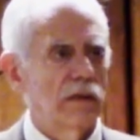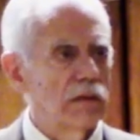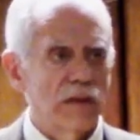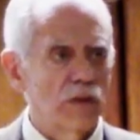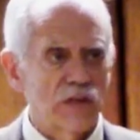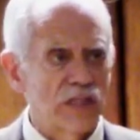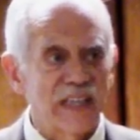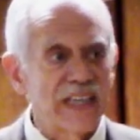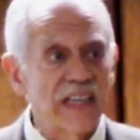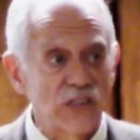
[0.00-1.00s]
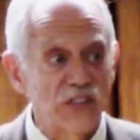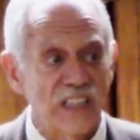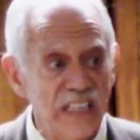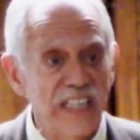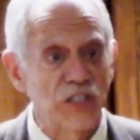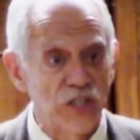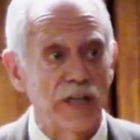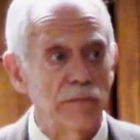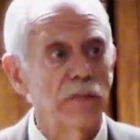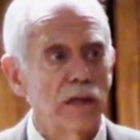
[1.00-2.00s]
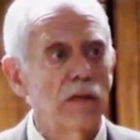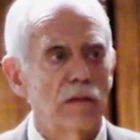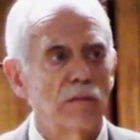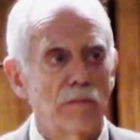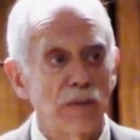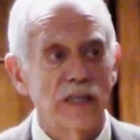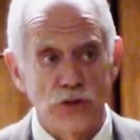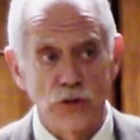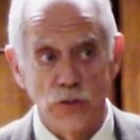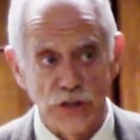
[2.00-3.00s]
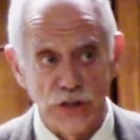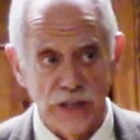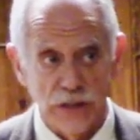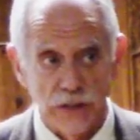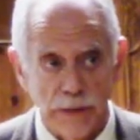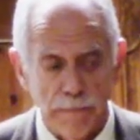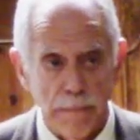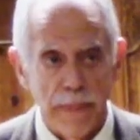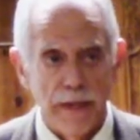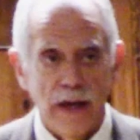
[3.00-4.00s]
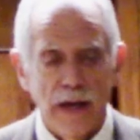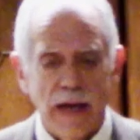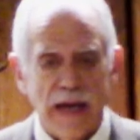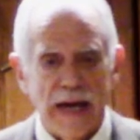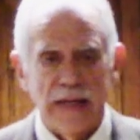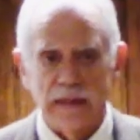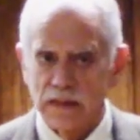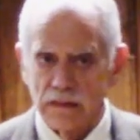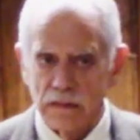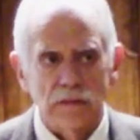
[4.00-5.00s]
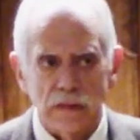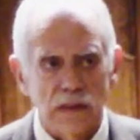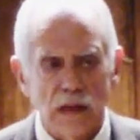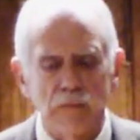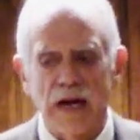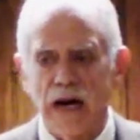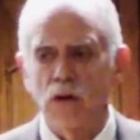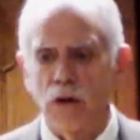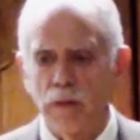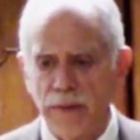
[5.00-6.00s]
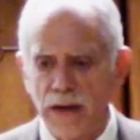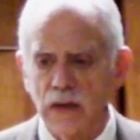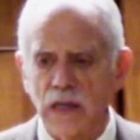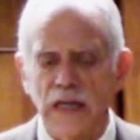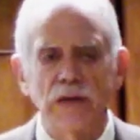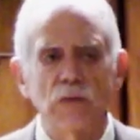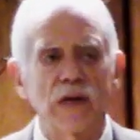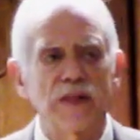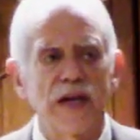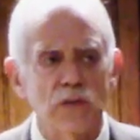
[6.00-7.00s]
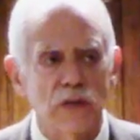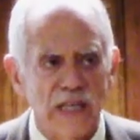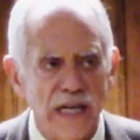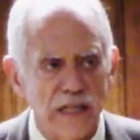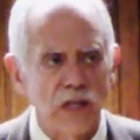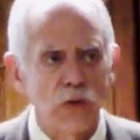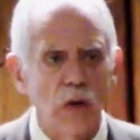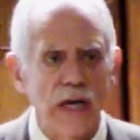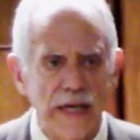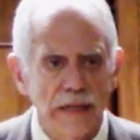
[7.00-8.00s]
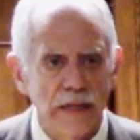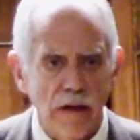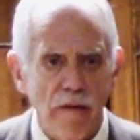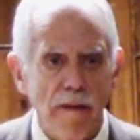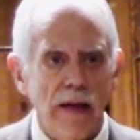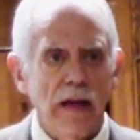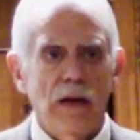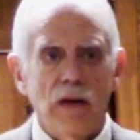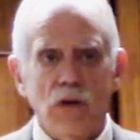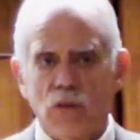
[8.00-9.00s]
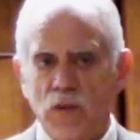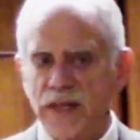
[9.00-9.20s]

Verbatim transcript: There was nothing else to teach them but Jewishness. And somehow, apparently, when they were taken away, when